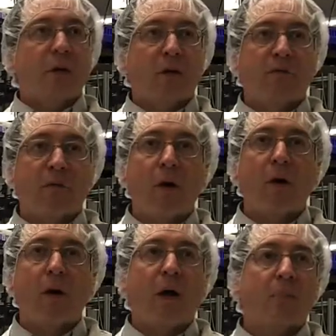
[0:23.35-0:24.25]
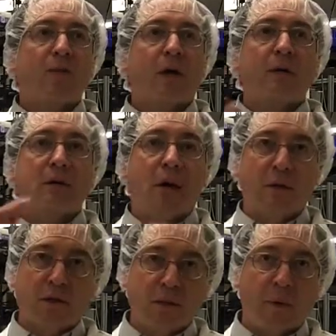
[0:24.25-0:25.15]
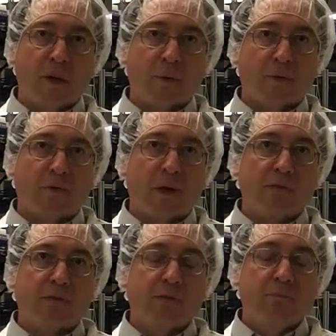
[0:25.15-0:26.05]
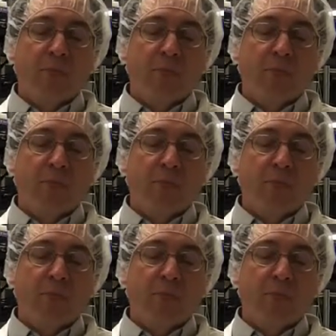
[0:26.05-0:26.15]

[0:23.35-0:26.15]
a foreign object onto the medical device.